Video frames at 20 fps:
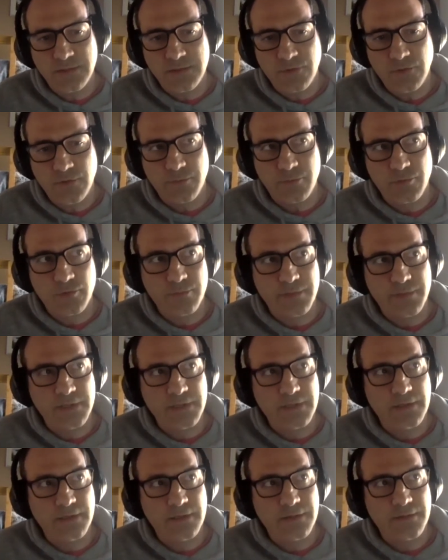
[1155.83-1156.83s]
You know, it would
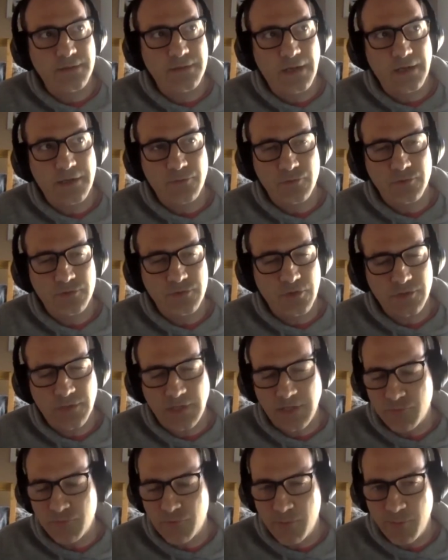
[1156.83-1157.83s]
be, and it would
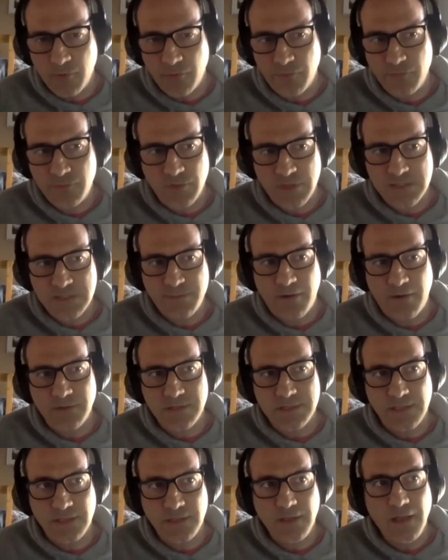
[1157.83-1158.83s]
totally remove
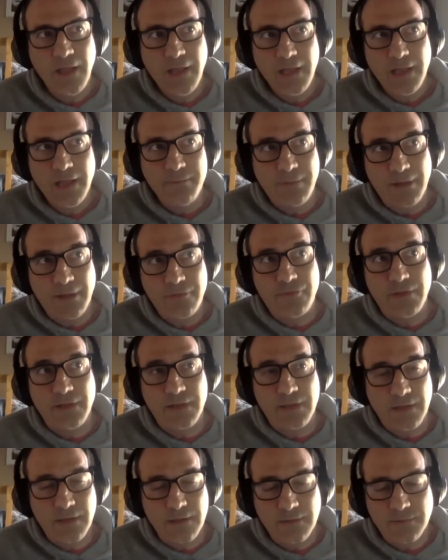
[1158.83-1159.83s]
transparency. But
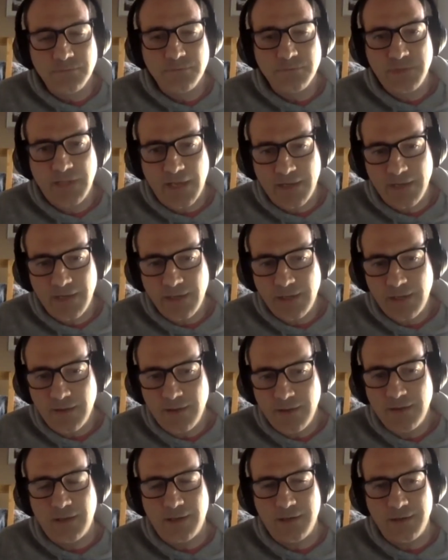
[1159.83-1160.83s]
the um,
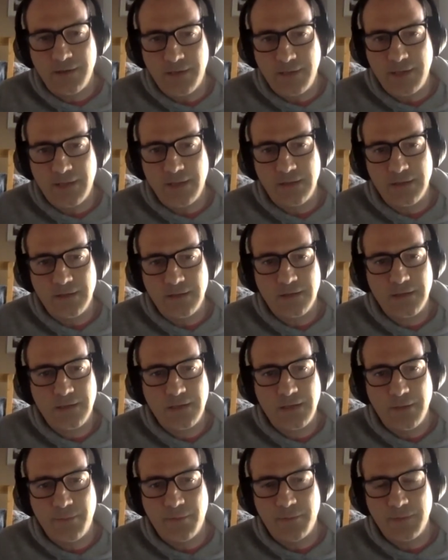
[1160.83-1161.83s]
technical and legal
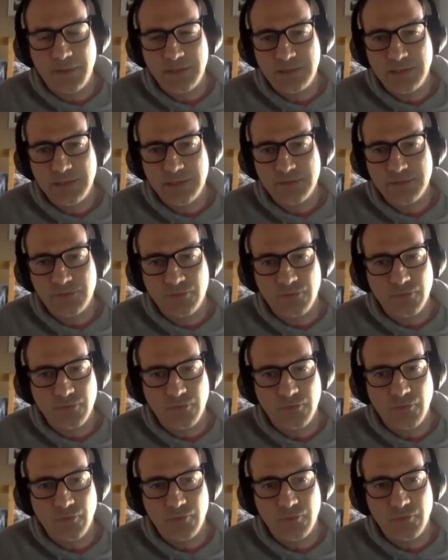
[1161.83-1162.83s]
capabilities
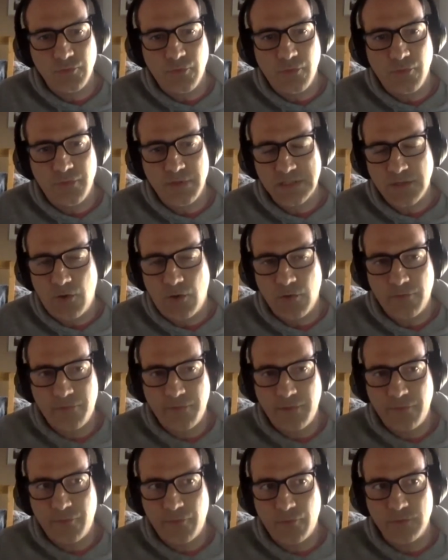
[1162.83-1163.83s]
to do this whole
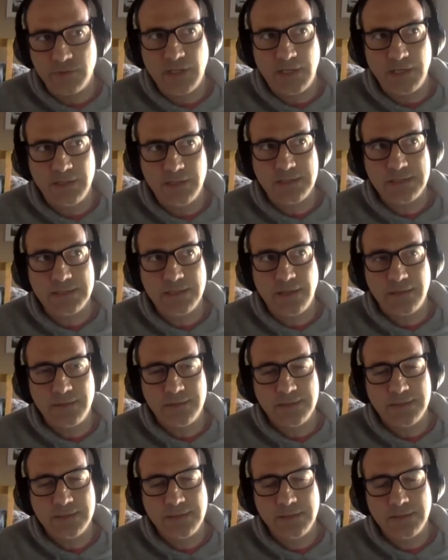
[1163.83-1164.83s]
thing through intelligence
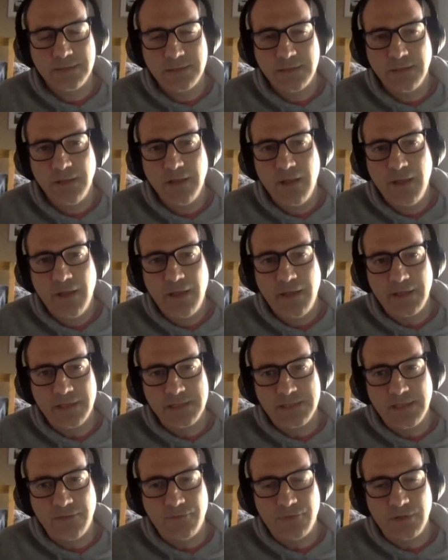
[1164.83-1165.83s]
agencies
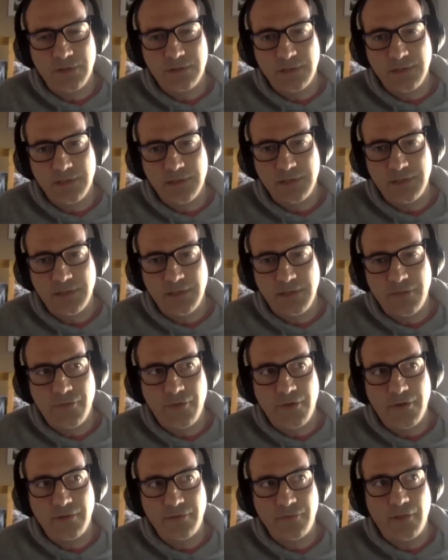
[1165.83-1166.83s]
is definitely
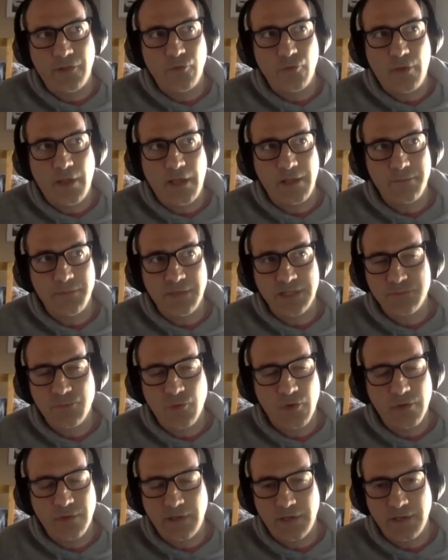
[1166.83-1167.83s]
there in the UK much
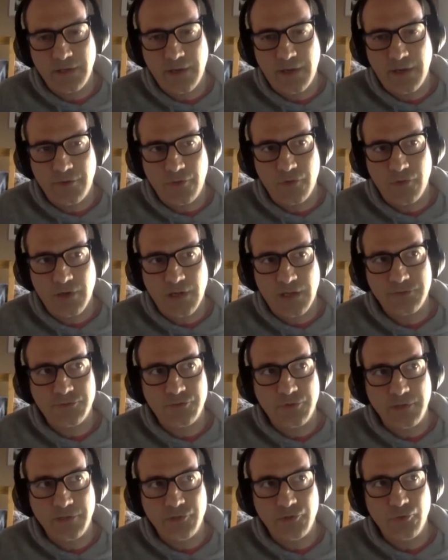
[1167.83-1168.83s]
more than in any other
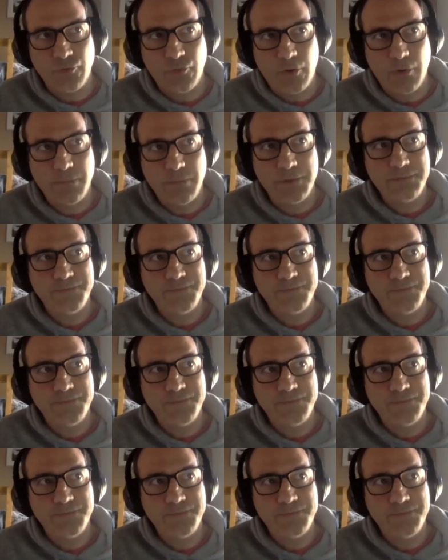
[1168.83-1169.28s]
country in Europe.